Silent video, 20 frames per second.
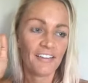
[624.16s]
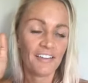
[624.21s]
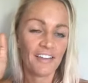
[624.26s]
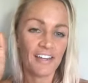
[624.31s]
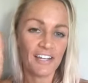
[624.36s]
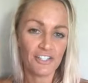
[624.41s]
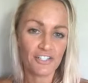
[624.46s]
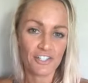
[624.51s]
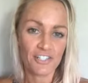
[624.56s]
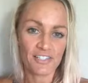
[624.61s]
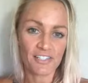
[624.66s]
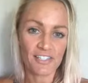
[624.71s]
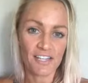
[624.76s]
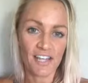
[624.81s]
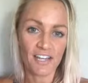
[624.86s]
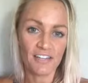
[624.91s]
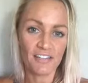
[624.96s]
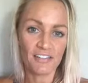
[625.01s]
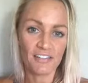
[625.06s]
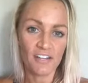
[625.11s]
And I just
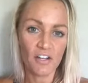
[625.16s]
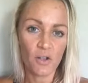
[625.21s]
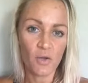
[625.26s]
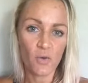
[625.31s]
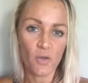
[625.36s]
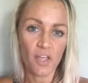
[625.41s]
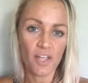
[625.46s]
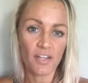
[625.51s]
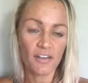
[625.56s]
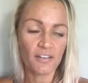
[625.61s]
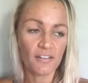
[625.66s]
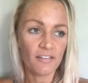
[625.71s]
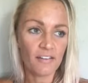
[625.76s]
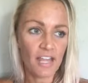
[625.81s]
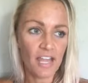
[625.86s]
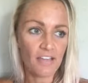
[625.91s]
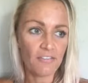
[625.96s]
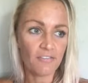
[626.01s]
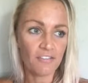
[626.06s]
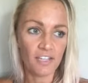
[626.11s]
decided, you know what?
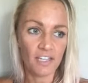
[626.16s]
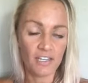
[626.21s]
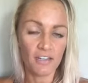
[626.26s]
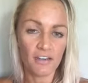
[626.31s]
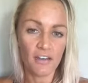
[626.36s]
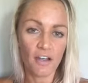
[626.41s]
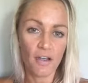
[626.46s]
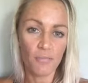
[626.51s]
F it.